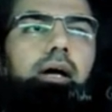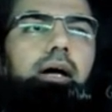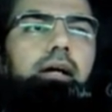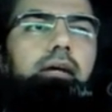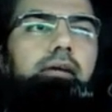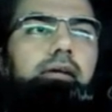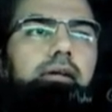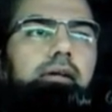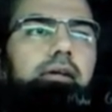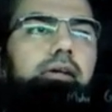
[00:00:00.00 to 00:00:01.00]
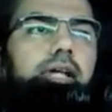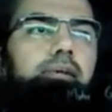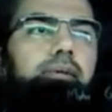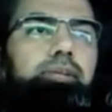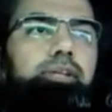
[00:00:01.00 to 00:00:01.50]
and the third type
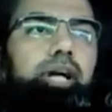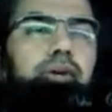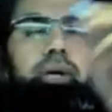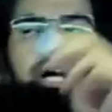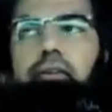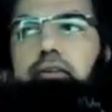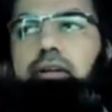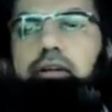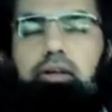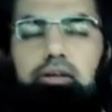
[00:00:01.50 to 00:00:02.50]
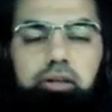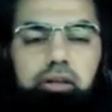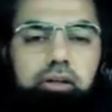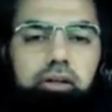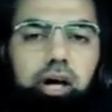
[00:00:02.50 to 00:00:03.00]
of machine that we have is a
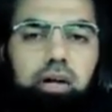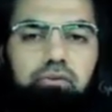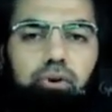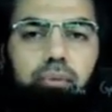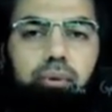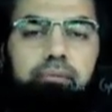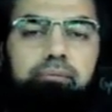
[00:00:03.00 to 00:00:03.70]
transformer.